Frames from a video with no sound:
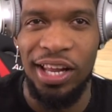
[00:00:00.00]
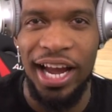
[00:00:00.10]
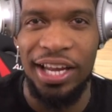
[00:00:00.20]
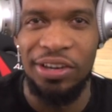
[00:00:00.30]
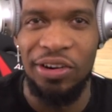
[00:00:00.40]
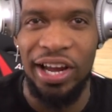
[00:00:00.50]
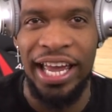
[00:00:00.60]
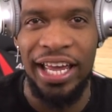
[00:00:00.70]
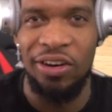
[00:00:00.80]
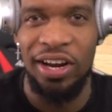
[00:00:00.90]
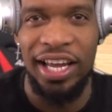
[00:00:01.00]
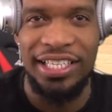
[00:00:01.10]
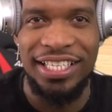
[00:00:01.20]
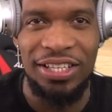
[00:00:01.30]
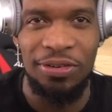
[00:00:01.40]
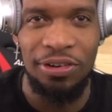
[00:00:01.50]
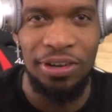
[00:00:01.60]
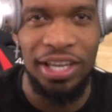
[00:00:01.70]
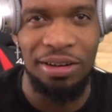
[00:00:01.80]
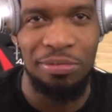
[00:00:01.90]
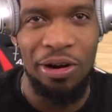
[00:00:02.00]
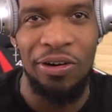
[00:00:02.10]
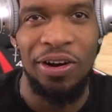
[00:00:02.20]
Like, how you gonna hate on an 18-year-old kid, bro?